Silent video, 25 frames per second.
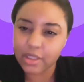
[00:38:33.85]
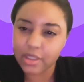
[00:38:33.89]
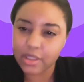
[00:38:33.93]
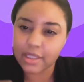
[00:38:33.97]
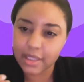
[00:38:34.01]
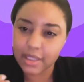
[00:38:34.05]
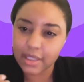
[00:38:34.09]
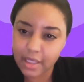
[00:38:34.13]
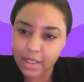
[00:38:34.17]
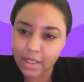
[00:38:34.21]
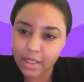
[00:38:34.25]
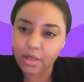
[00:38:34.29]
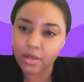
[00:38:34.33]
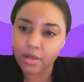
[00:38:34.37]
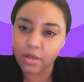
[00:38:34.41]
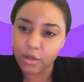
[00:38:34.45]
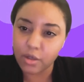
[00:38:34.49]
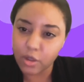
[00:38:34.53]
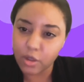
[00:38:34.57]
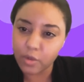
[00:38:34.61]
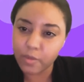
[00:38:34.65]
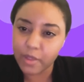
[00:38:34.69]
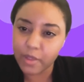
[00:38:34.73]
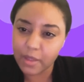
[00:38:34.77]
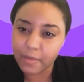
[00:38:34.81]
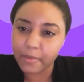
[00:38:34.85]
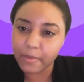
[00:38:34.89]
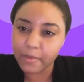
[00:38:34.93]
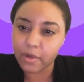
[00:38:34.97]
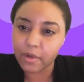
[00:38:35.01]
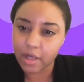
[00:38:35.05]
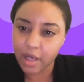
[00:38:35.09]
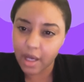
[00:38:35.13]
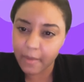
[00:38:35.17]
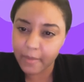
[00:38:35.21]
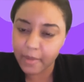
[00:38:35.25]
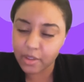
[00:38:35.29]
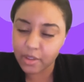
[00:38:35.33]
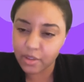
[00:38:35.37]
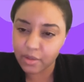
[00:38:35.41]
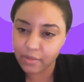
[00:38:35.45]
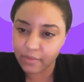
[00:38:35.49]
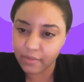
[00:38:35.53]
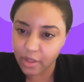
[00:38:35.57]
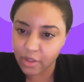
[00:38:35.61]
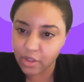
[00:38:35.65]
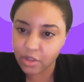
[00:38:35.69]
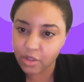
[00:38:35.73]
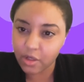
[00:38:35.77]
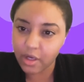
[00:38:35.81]
just seeing new people come
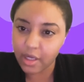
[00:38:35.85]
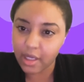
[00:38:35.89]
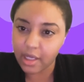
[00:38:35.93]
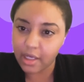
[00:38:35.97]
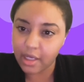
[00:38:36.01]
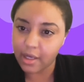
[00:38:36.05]
into venture